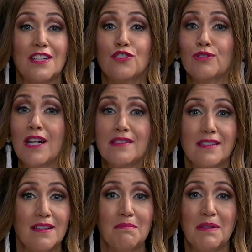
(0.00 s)
could trust
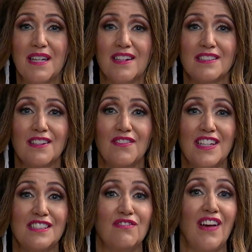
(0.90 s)
him because of
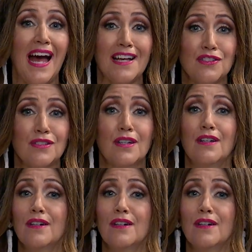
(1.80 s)
his vast